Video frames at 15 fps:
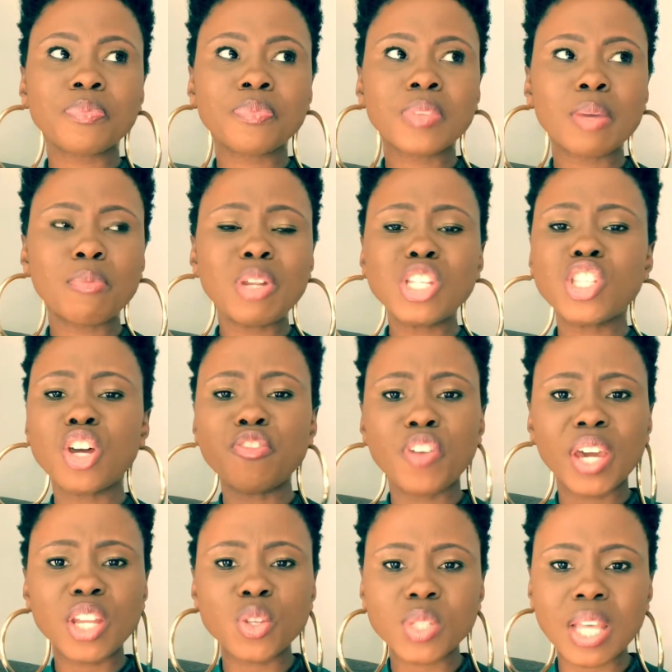Please don't forget
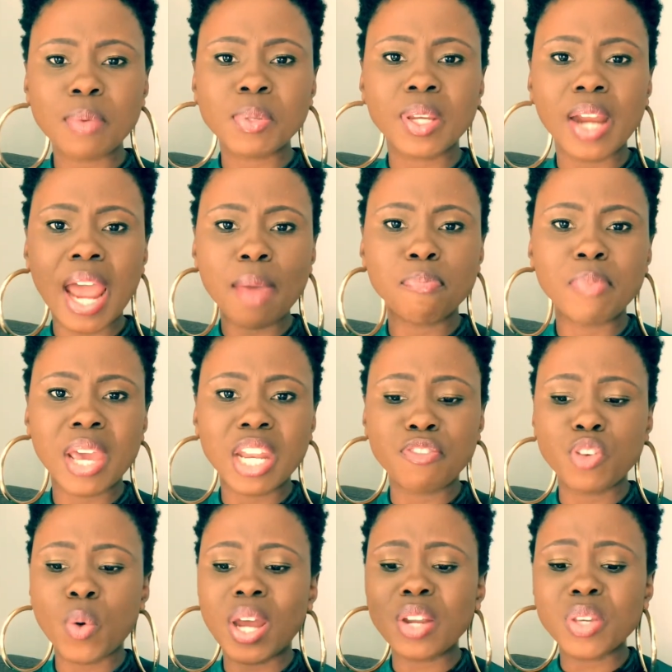to subscribe, man. If you
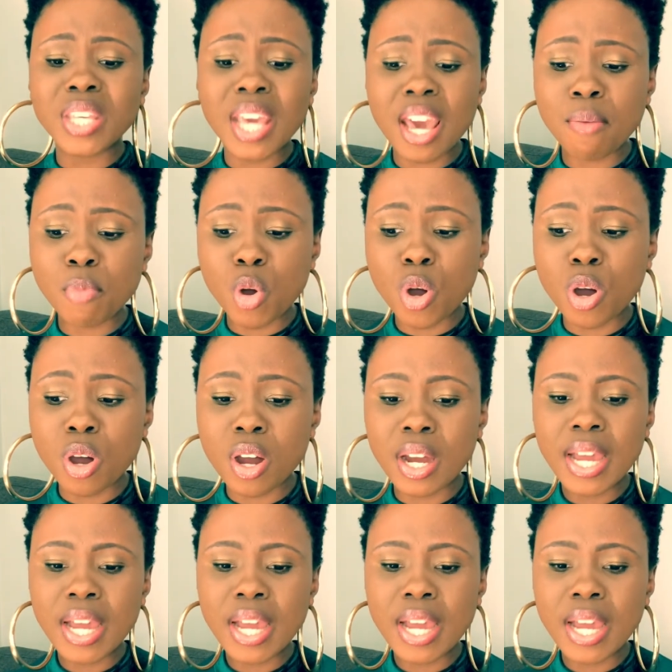want to hear more,